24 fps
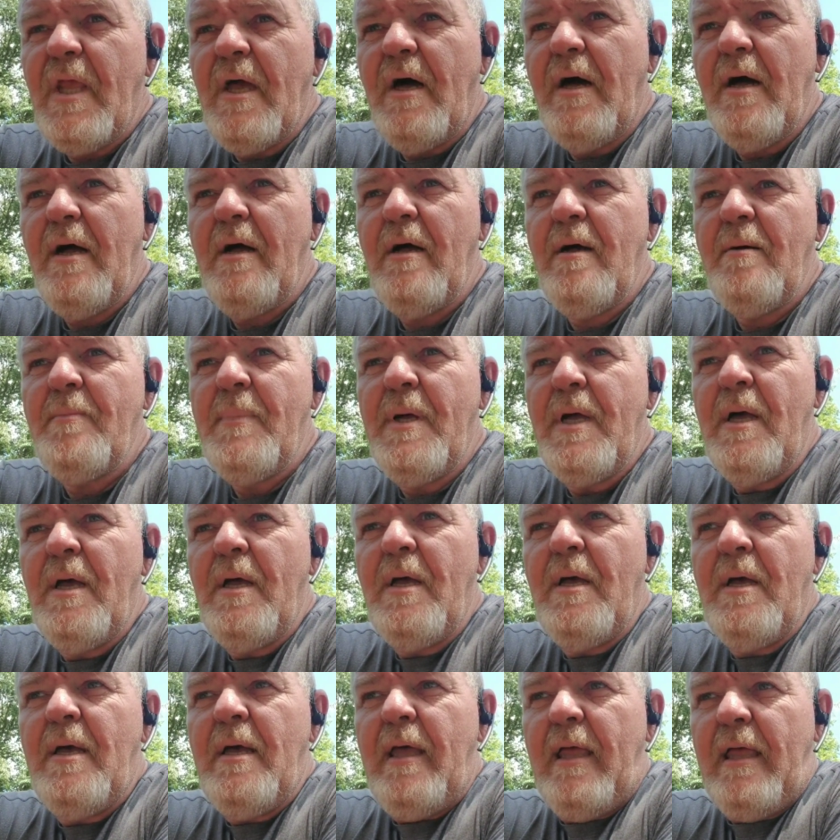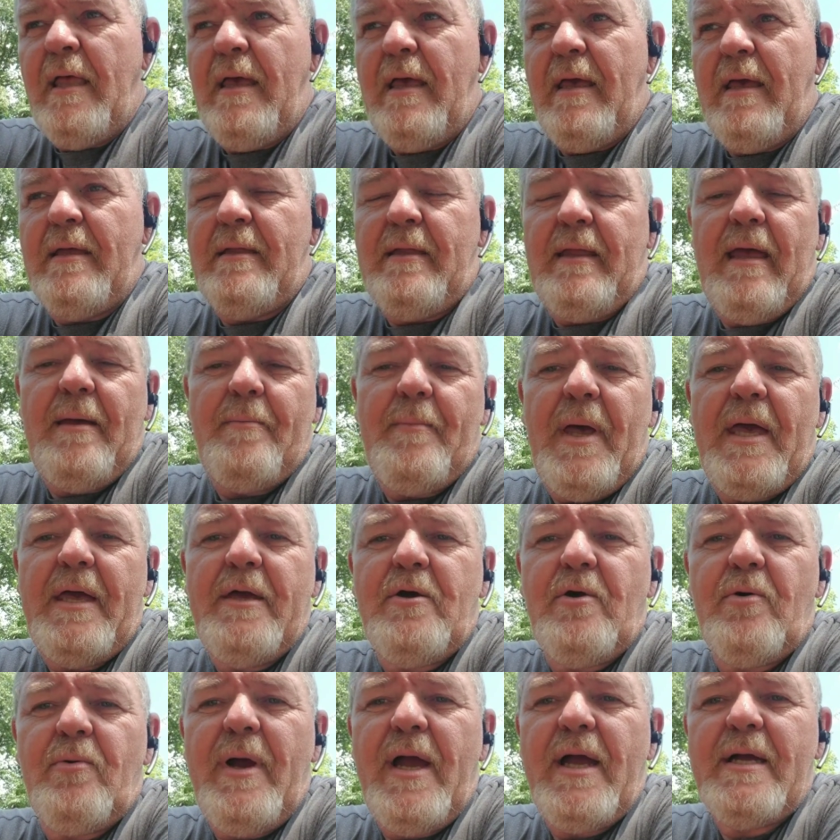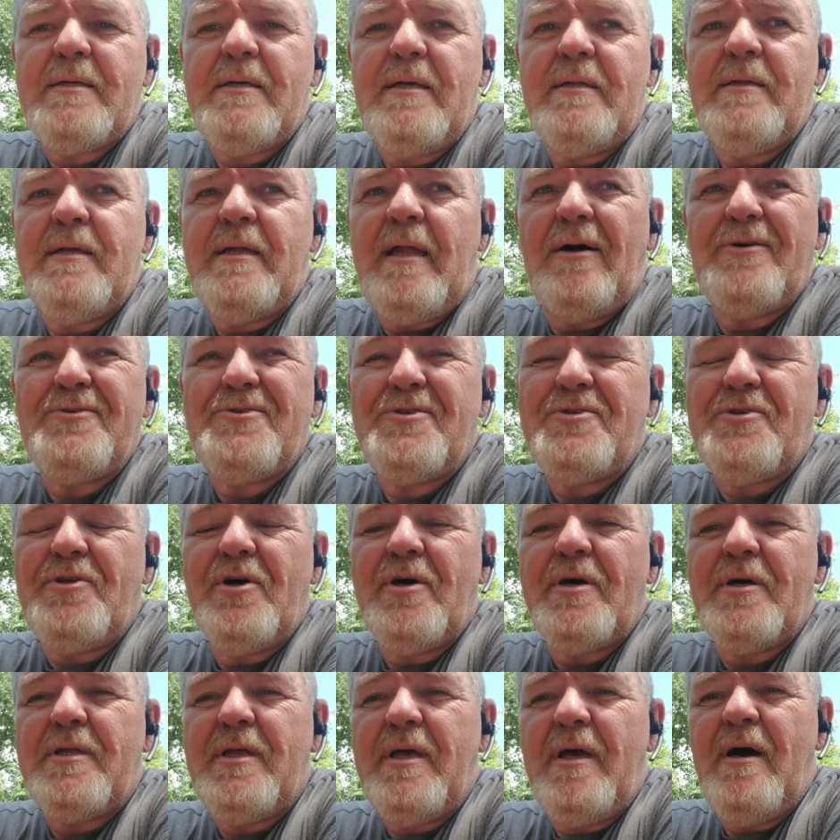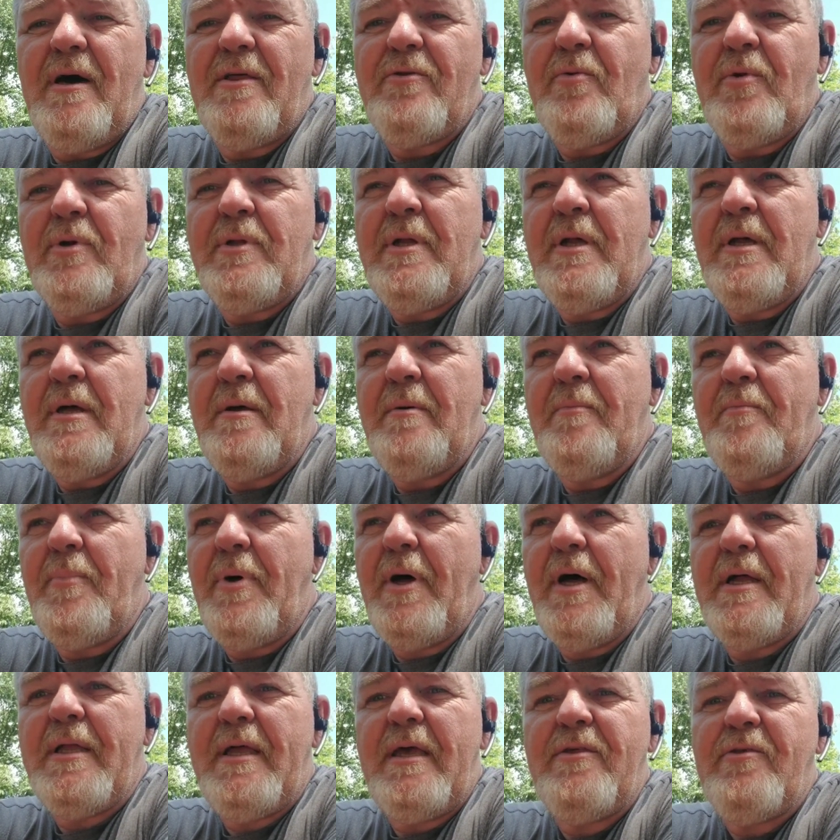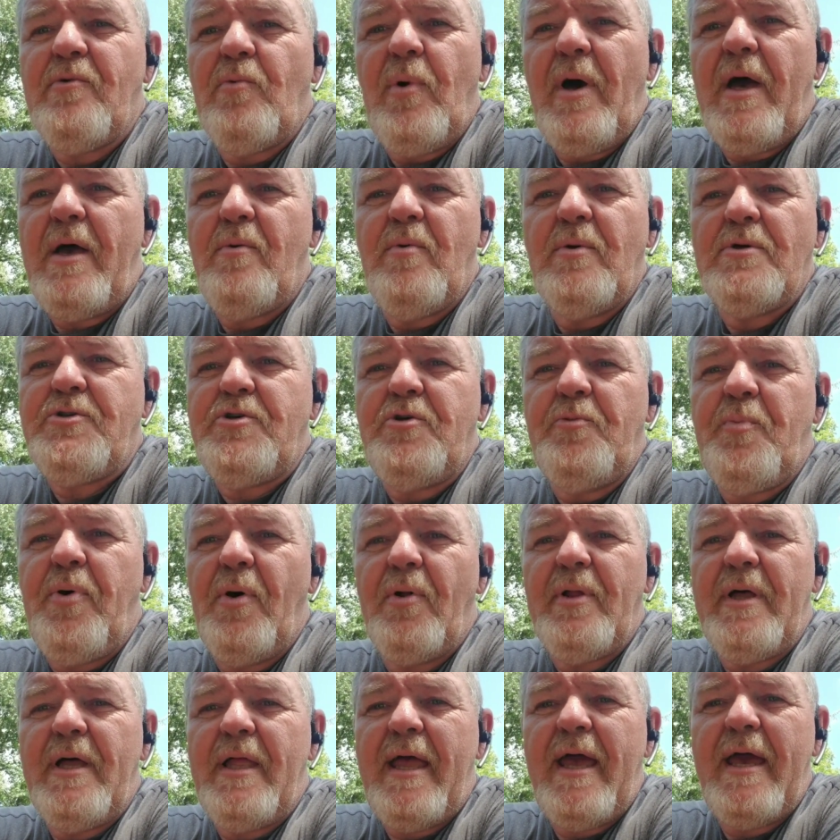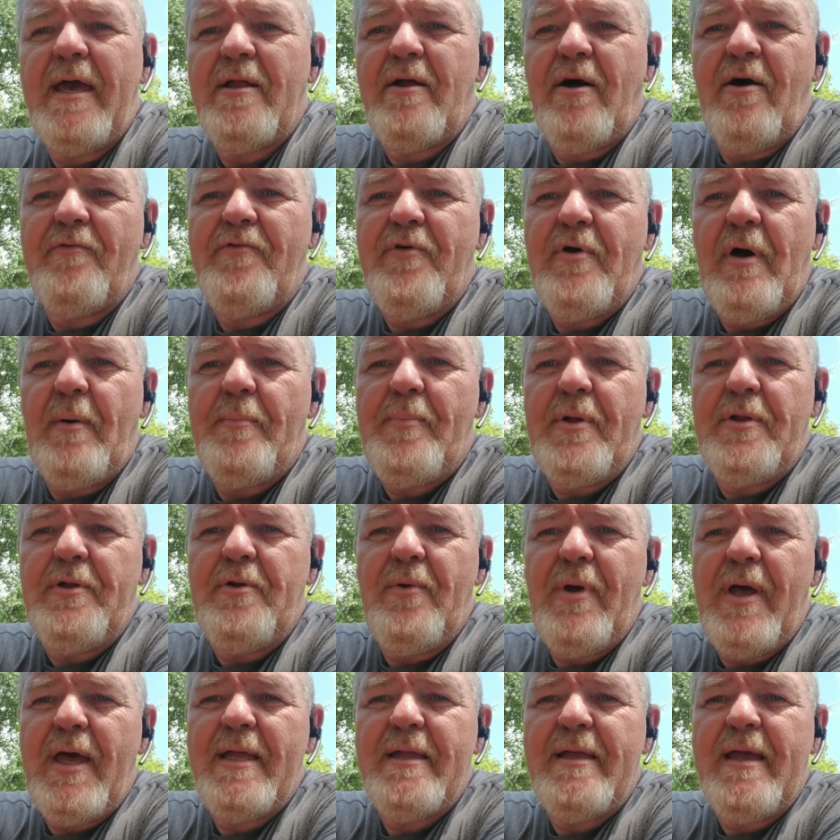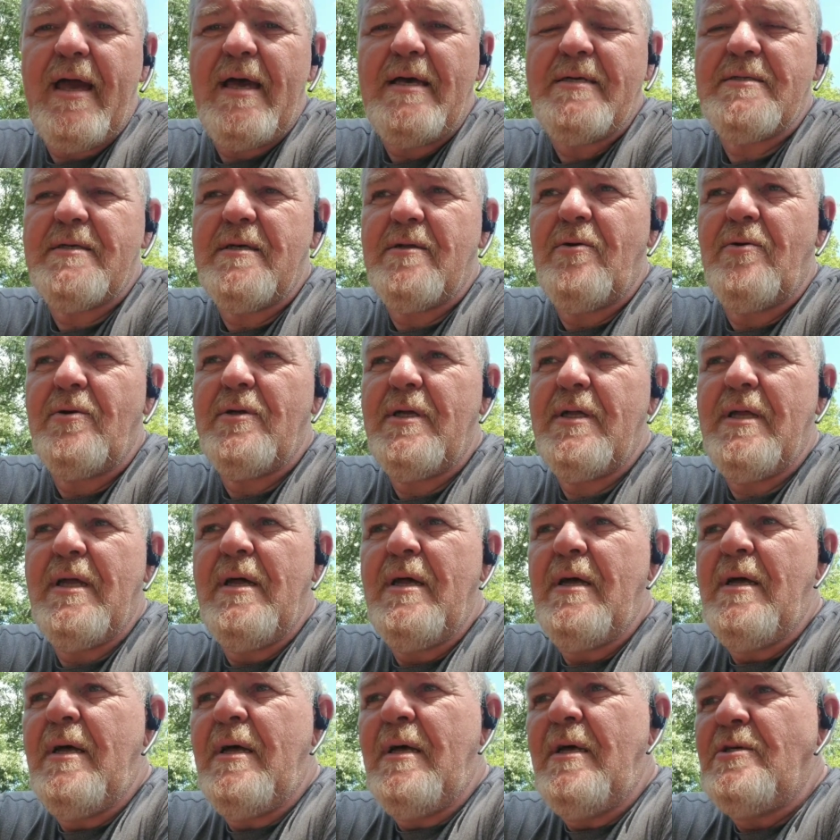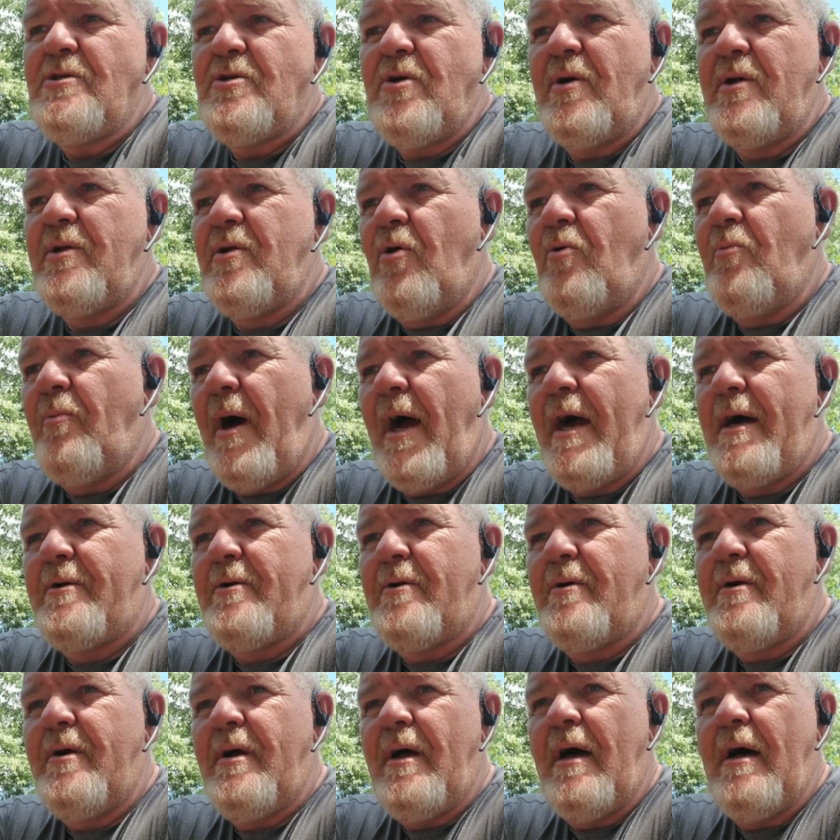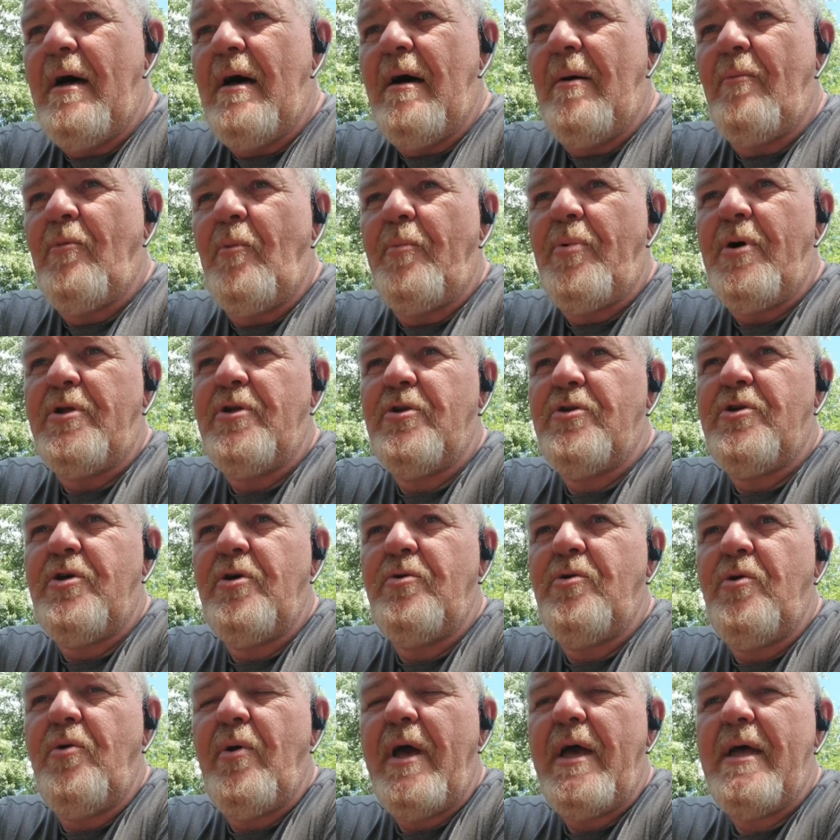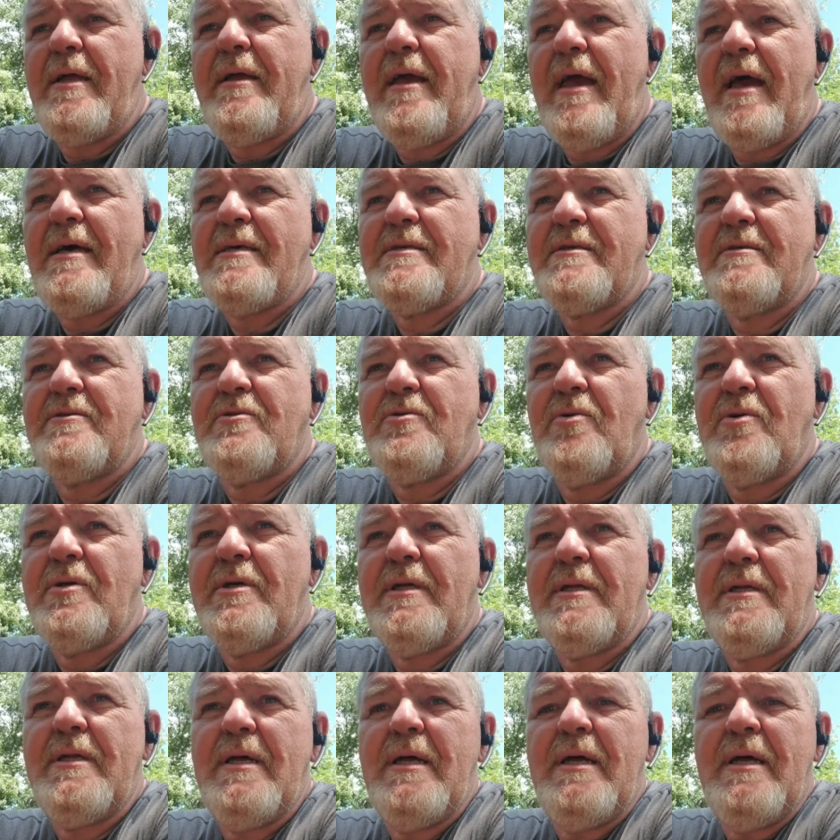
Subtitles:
And that may correct it, and then I'll just look at the other one. But either way, once you pull that head off, you got to put a new head gasket on it, so it don't matter. I'm going to put 2 new head gaskets on it